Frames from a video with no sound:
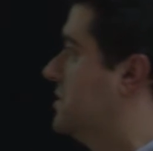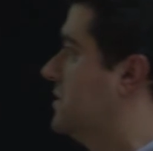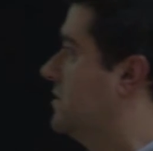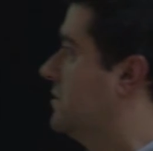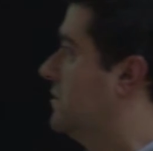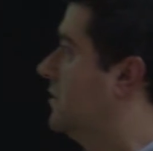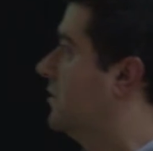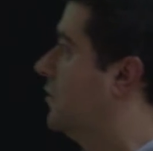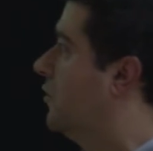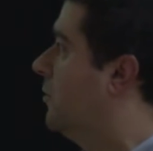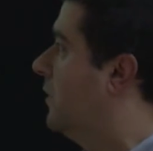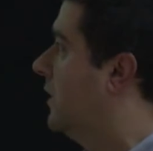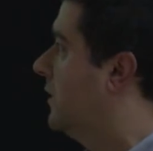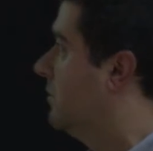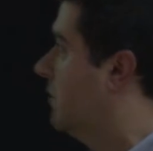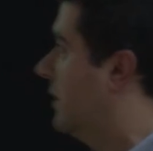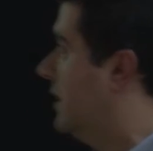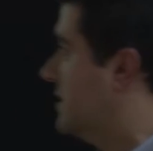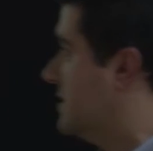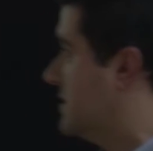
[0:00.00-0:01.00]
in the
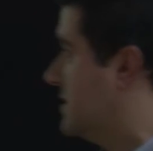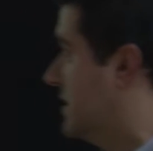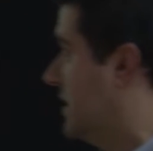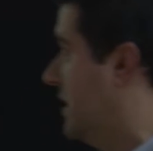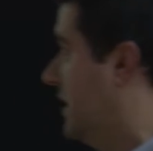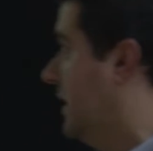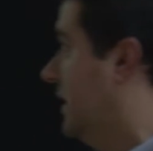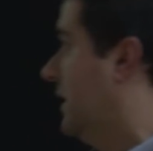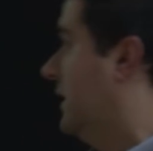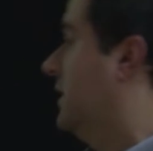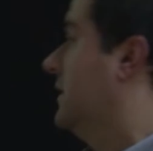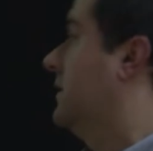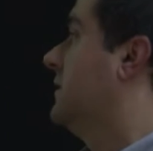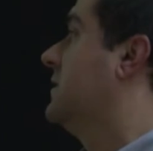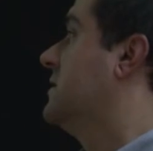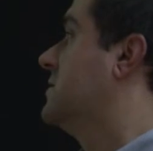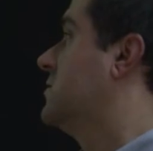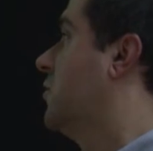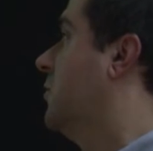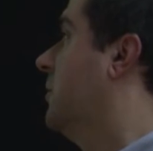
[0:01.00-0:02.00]
command bus.
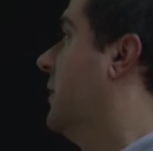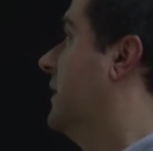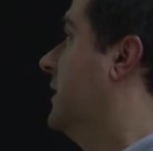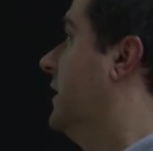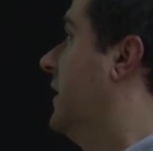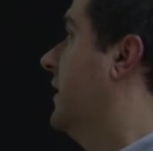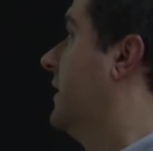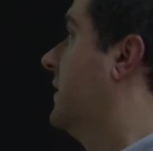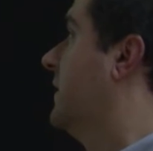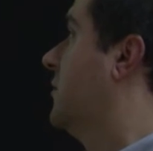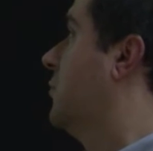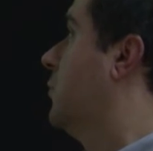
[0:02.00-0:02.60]
This command handler